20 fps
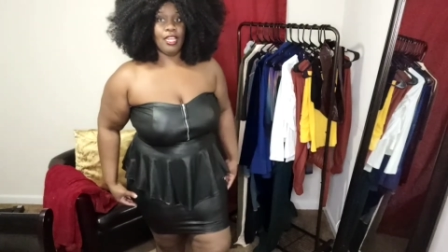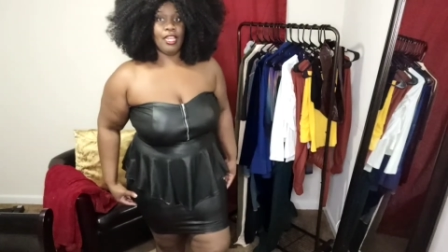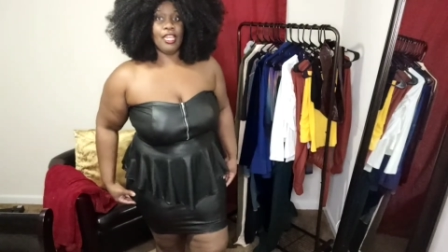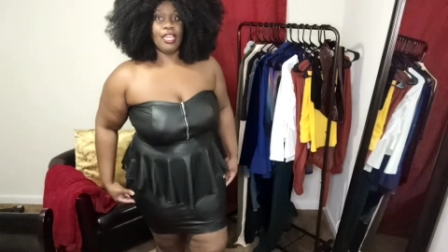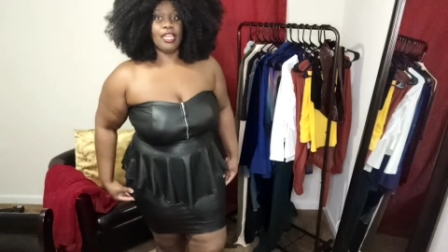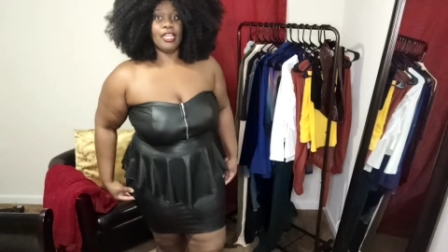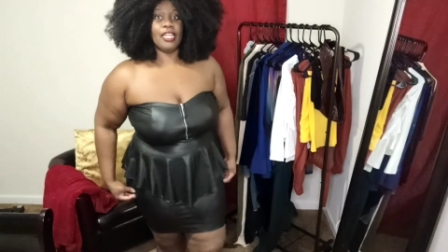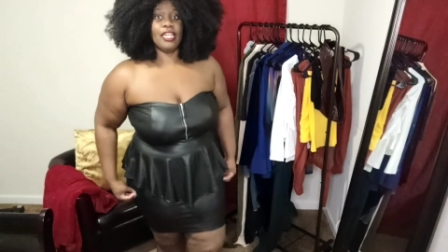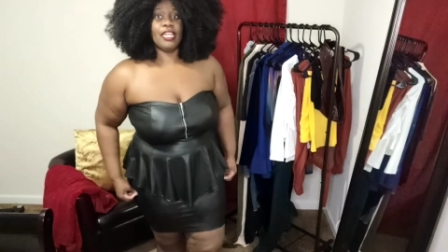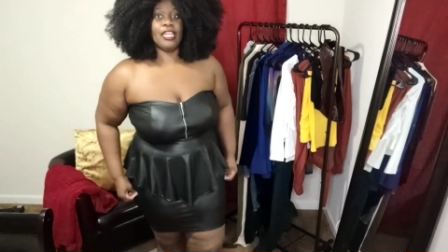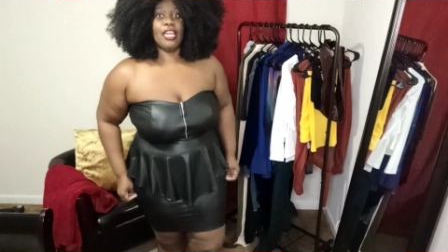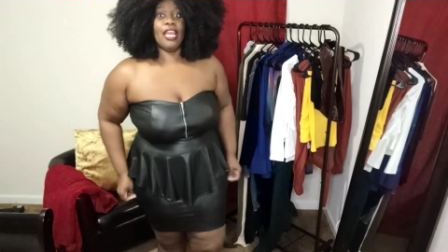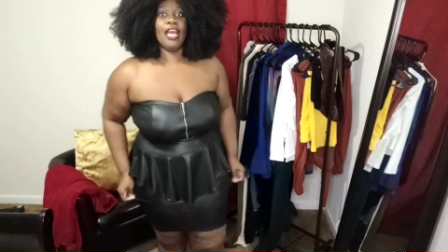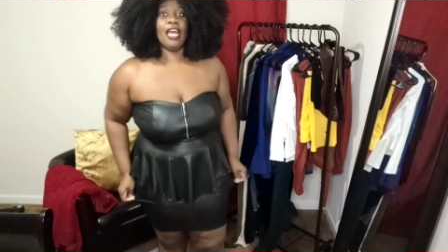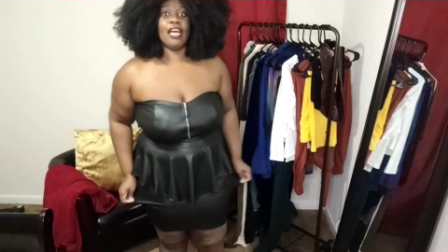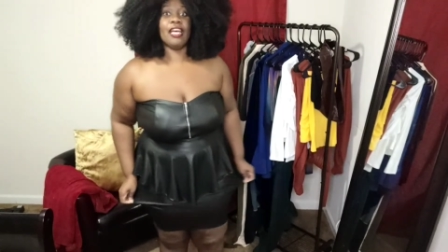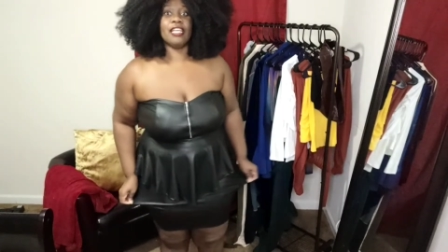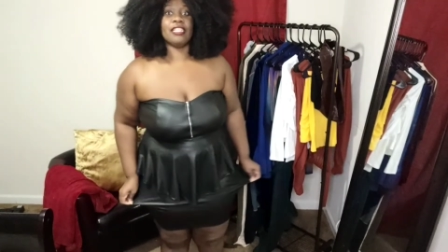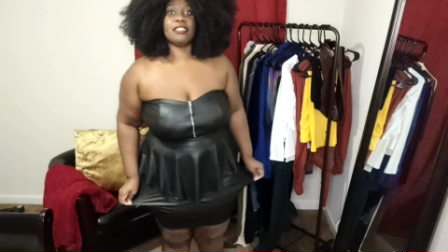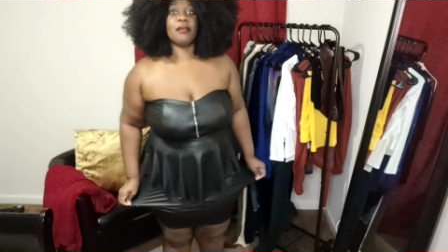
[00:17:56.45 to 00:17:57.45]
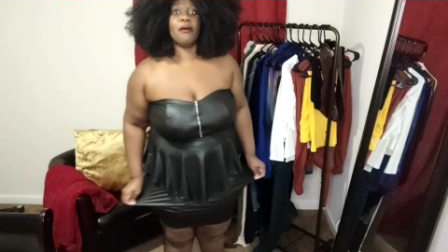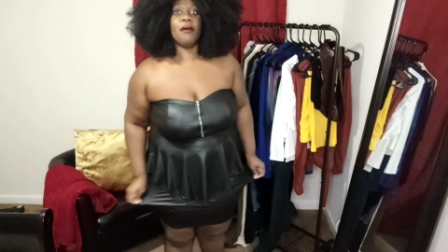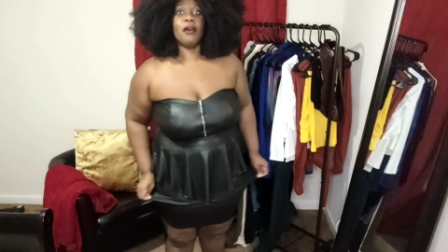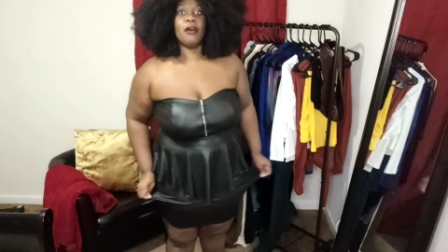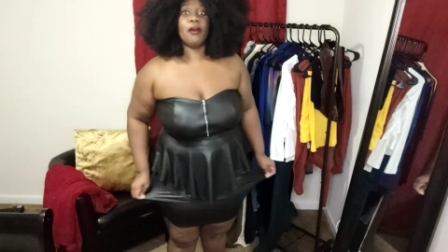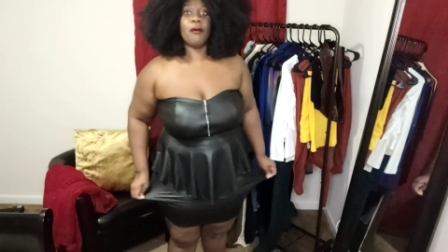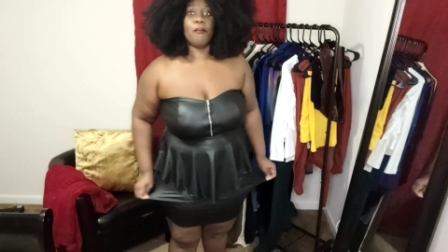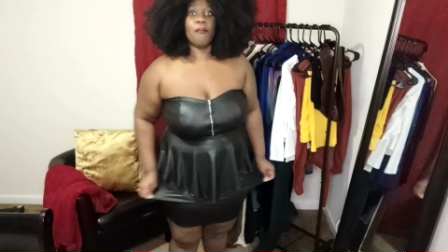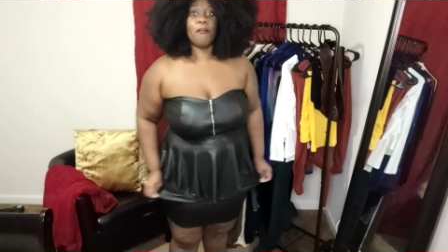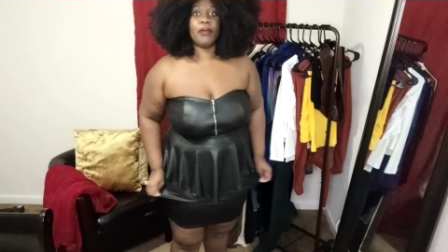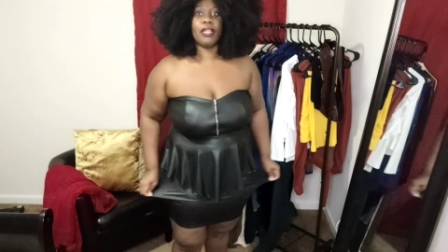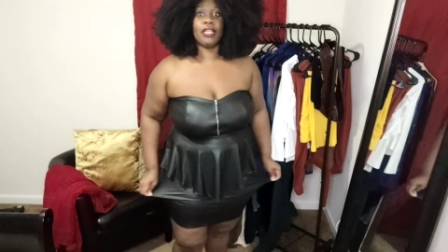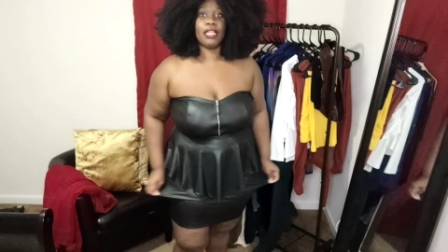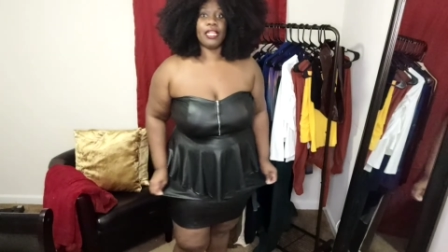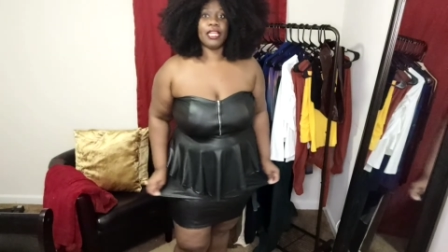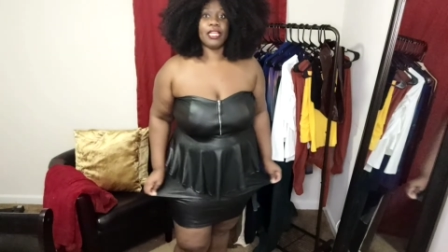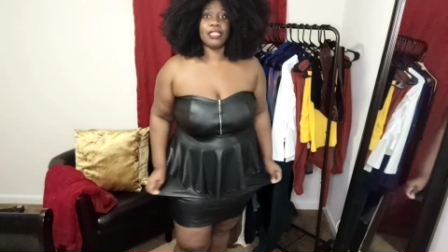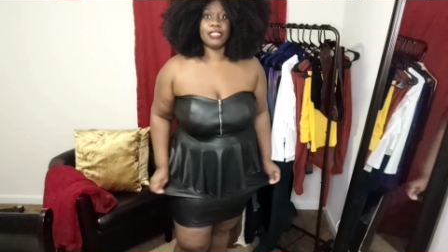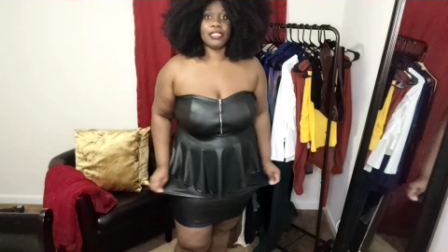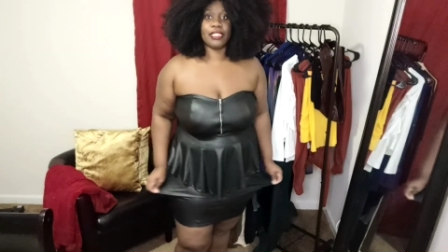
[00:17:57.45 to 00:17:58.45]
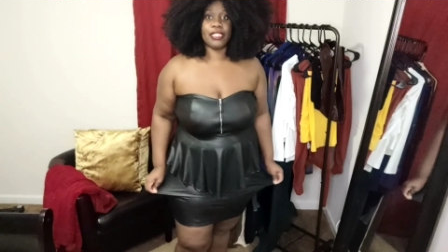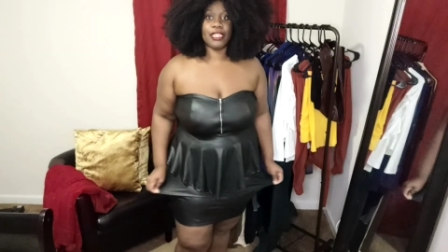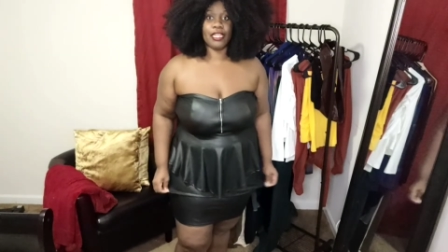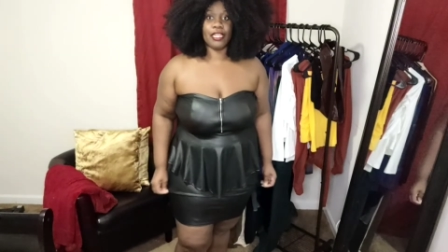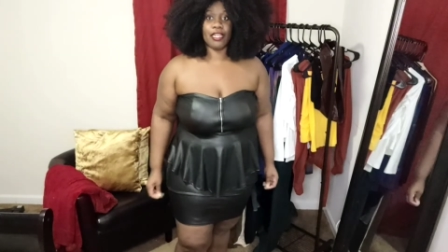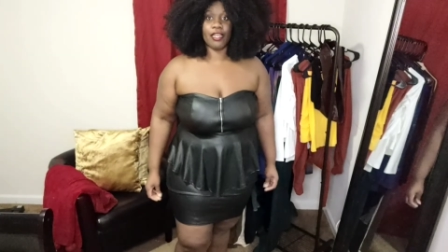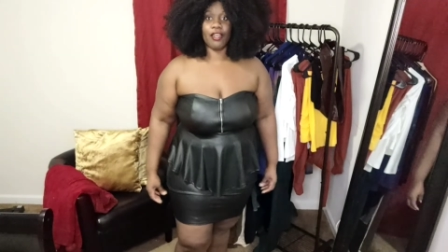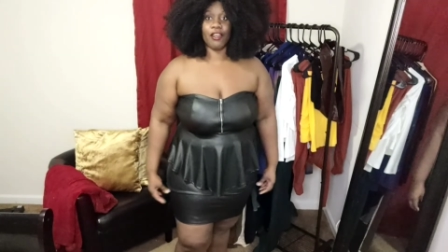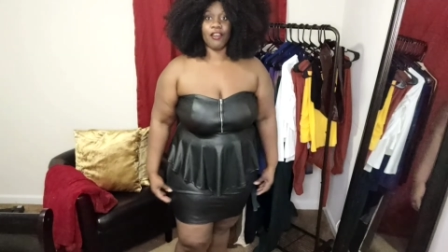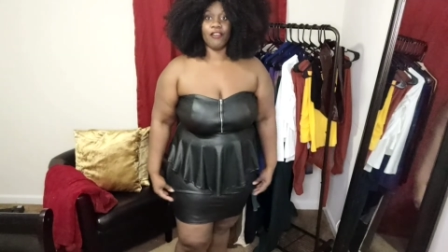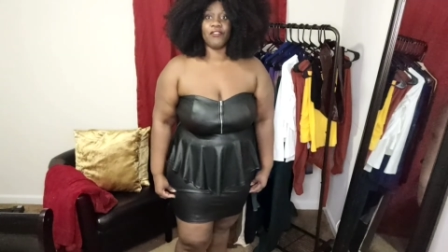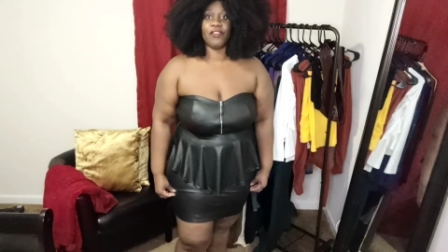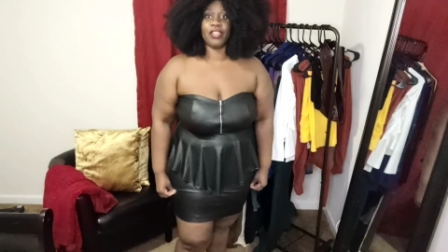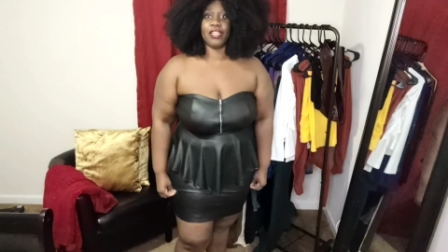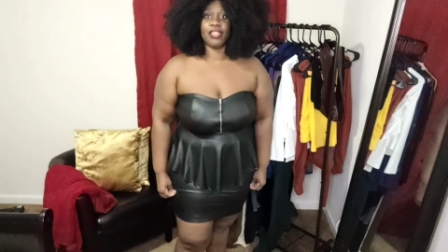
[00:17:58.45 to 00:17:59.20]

And it has plenty of